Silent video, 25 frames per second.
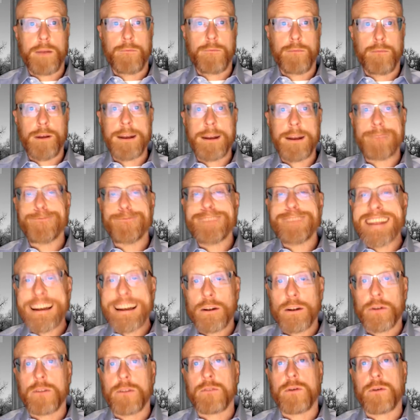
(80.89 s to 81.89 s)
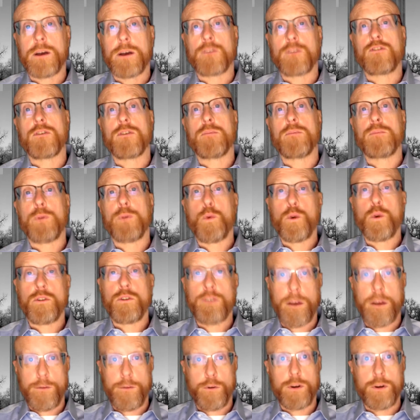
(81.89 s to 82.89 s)
renal dysfunction,
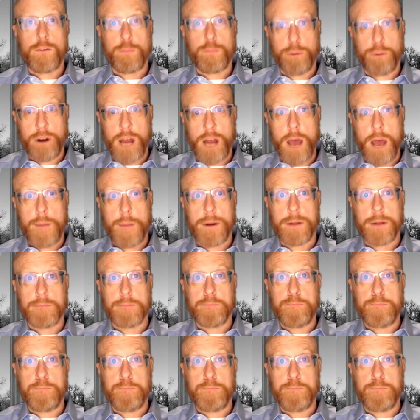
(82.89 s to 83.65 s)
whichever is predominant.